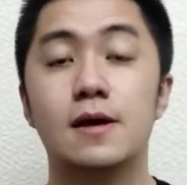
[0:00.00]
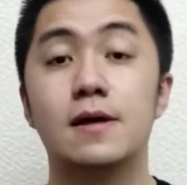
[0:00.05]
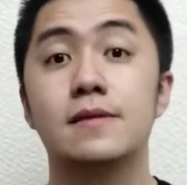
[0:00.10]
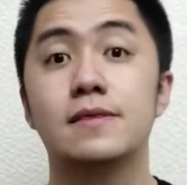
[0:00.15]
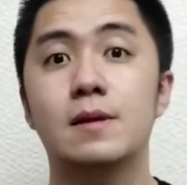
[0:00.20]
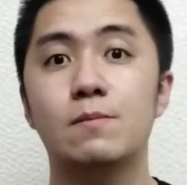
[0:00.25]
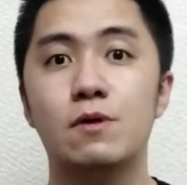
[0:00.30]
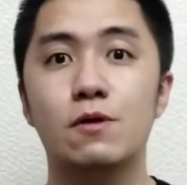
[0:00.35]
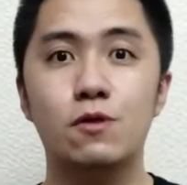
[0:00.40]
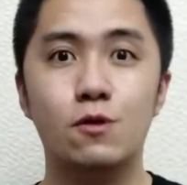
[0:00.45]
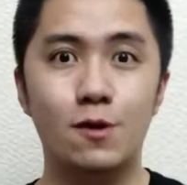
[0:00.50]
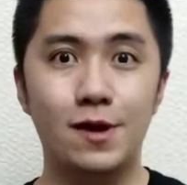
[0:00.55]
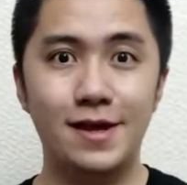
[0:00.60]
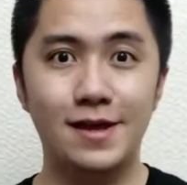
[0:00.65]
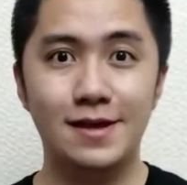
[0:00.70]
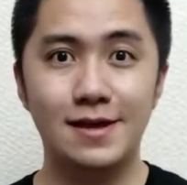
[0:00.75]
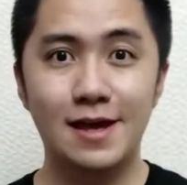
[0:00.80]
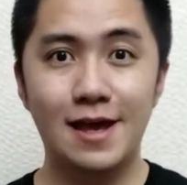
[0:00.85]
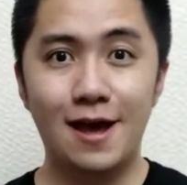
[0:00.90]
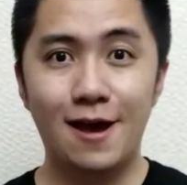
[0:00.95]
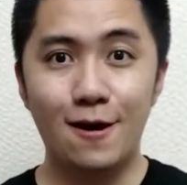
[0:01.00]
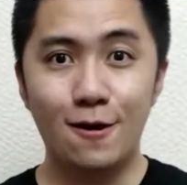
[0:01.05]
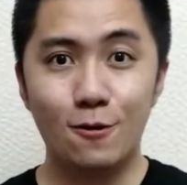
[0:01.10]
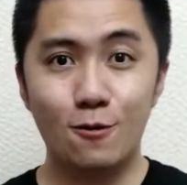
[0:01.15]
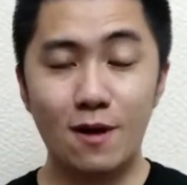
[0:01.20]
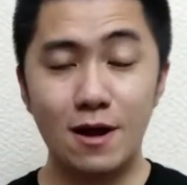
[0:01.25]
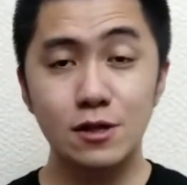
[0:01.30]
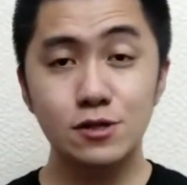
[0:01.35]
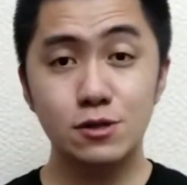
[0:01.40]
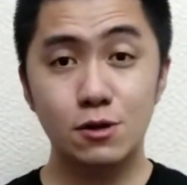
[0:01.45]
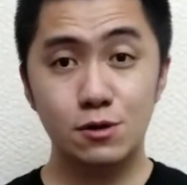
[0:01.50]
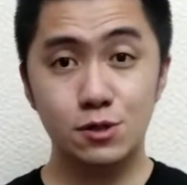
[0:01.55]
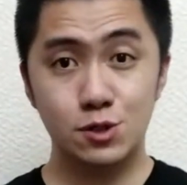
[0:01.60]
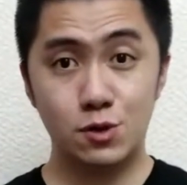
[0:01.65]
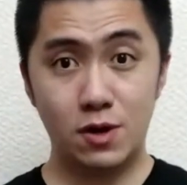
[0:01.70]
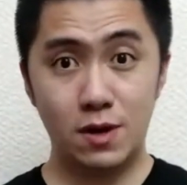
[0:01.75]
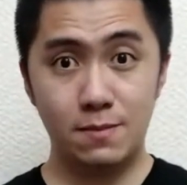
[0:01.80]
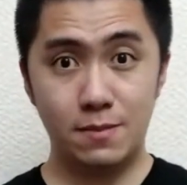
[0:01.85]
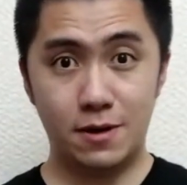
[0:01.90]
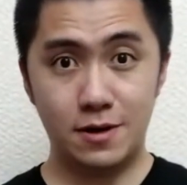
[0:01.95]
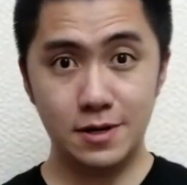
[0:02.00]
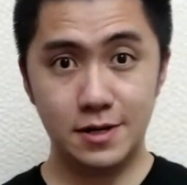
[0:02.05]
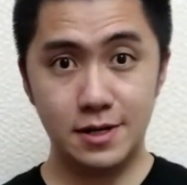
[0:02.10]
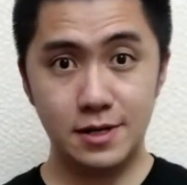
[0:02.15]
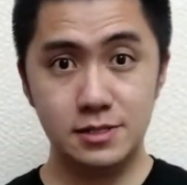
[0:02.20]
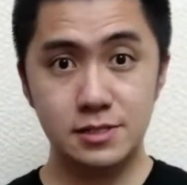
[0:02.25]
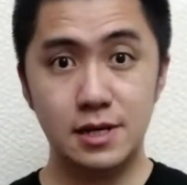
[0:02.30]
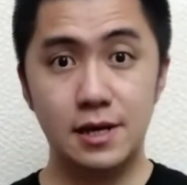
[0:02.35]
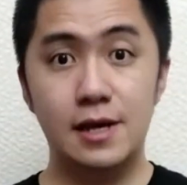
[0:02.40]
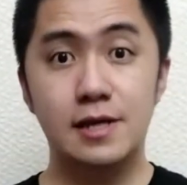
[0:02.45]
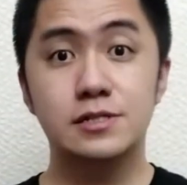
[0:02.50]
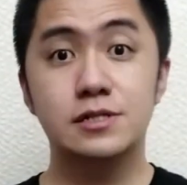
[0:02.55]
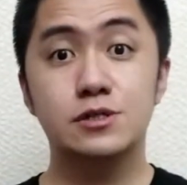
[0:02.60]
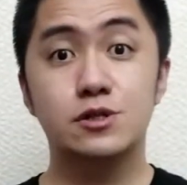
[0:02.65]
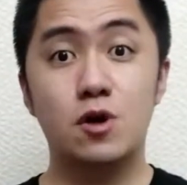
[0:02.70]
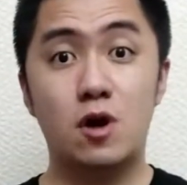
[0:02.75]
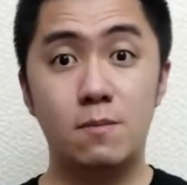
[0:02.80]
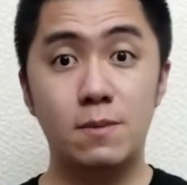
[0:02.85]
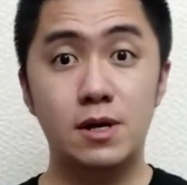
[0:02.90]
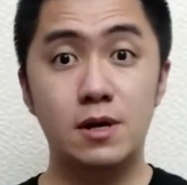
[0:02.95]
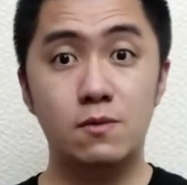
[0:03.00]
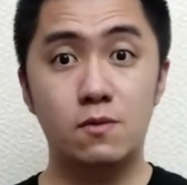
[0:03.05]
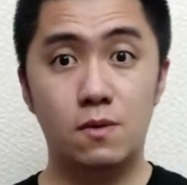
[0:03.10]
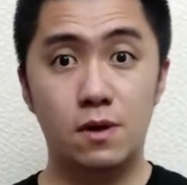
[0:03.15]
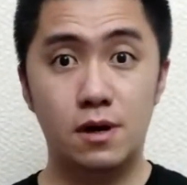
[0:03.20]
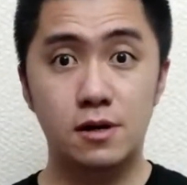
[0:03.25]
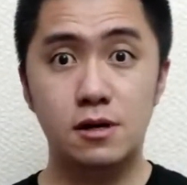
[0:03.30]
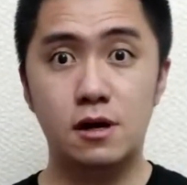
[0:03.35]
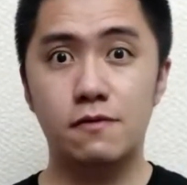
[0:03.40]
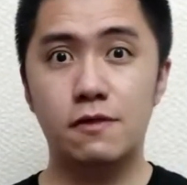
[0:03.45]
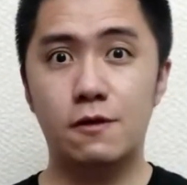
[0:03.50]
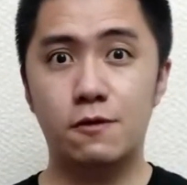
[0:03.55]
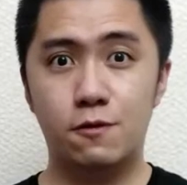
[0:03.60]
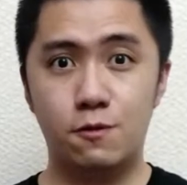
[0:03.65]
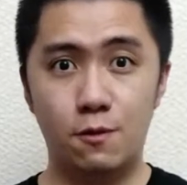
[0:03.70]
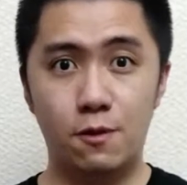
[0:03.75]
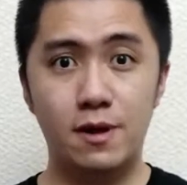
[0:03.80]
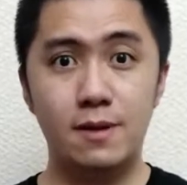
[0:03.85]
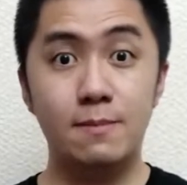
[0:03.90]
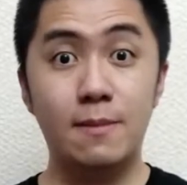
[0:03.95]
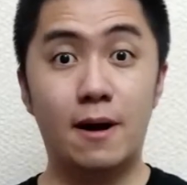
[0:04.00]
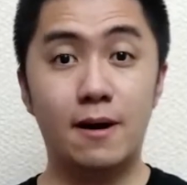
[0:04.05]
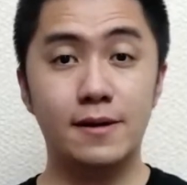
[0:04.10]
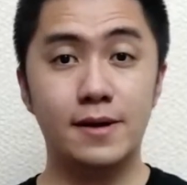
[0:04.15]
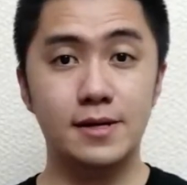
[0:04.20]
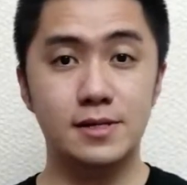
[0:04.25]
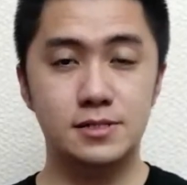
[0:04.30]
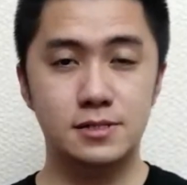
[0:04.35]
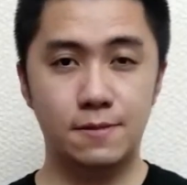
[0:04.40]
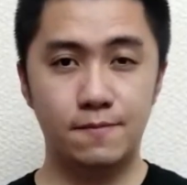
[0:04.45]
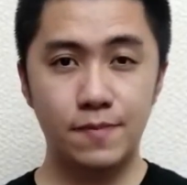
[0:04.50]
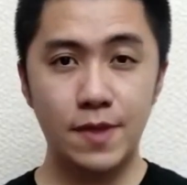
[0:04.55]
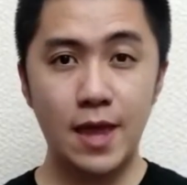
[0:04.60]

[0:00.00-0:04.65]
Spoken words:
Number 3. Guangzhou jewelry market is the dominant one of the 3 markets.